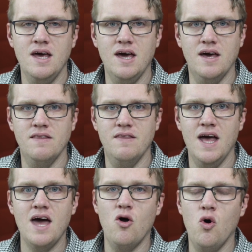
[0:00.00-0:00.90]
and
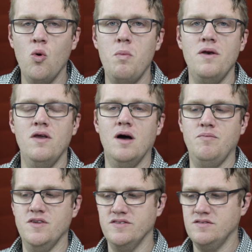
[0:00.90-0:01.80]
that opened
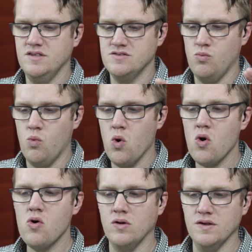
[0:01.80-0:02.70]
up this
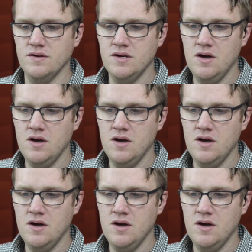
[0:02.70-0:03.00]
world